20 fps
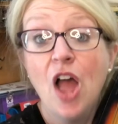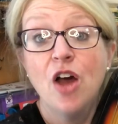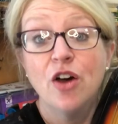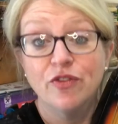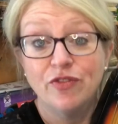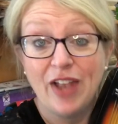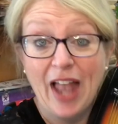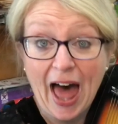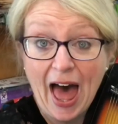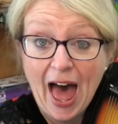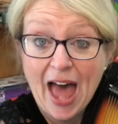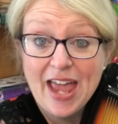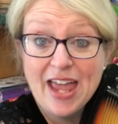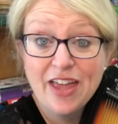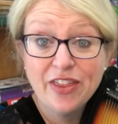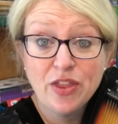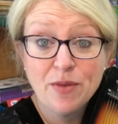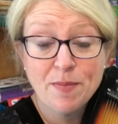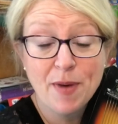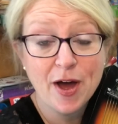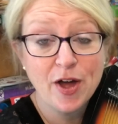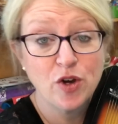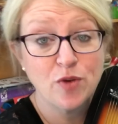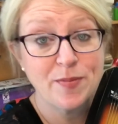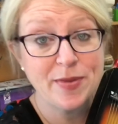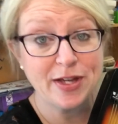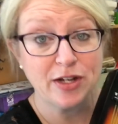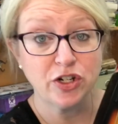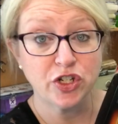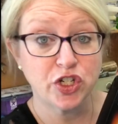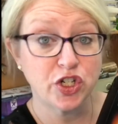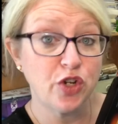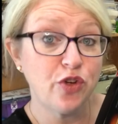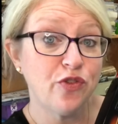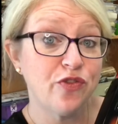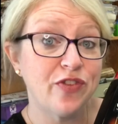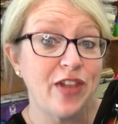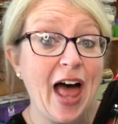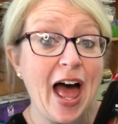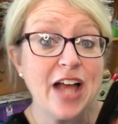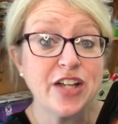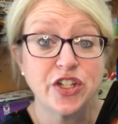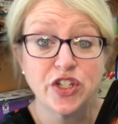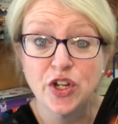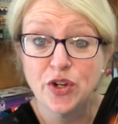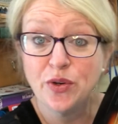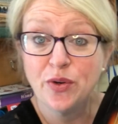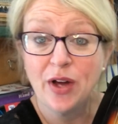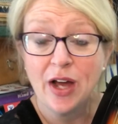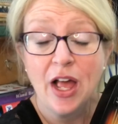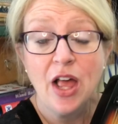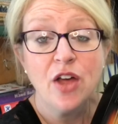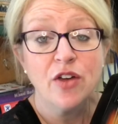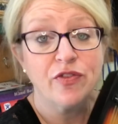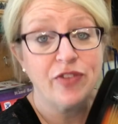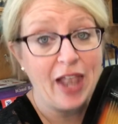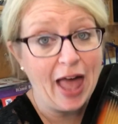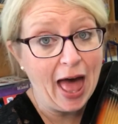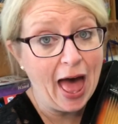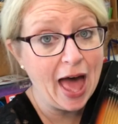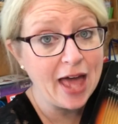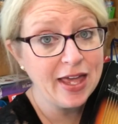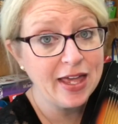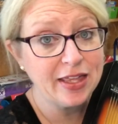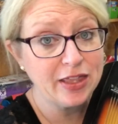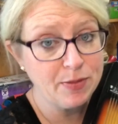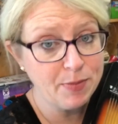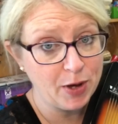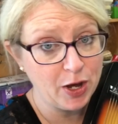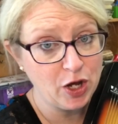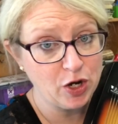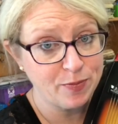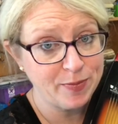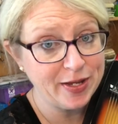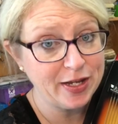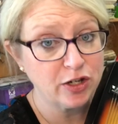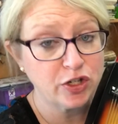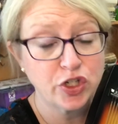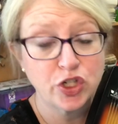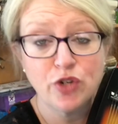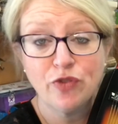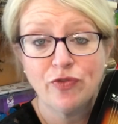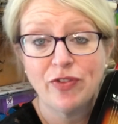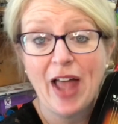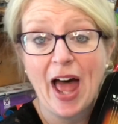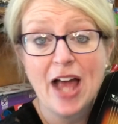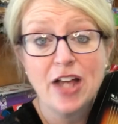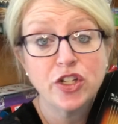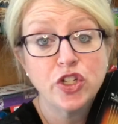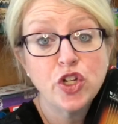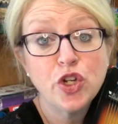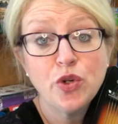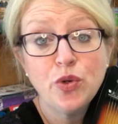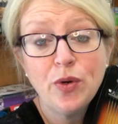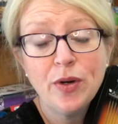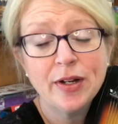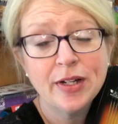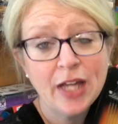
Fly in the buttermilk shoe, fly shoe. Fly in the buttermilk shoe, fly shoe.